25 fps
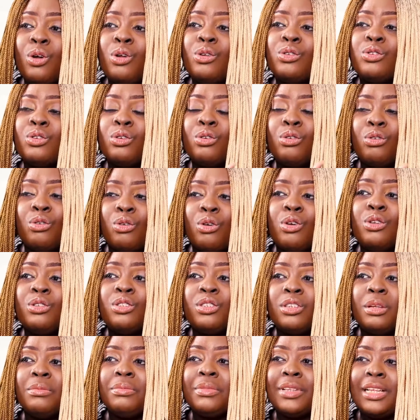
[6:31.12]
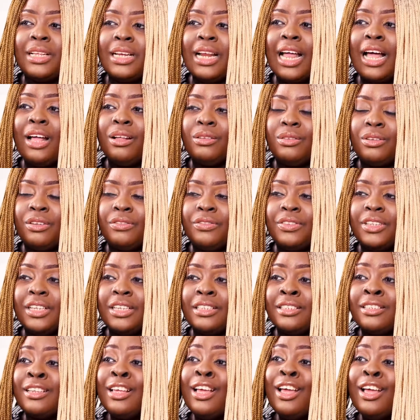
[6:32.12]
to also grow something out of
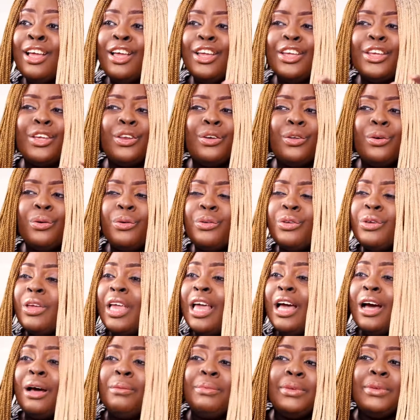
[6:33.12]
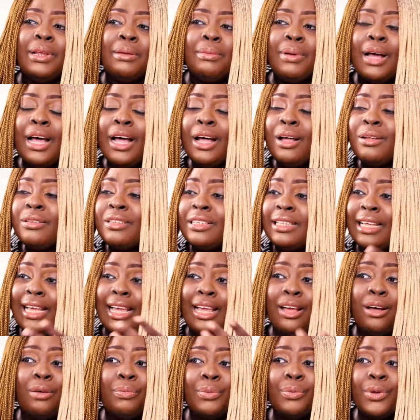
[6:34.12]
this. You know, you help them out,
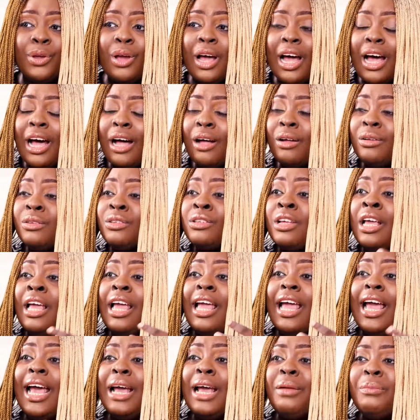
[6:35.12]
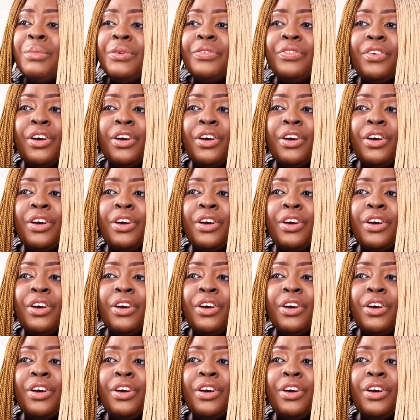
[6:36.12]
they help you out. And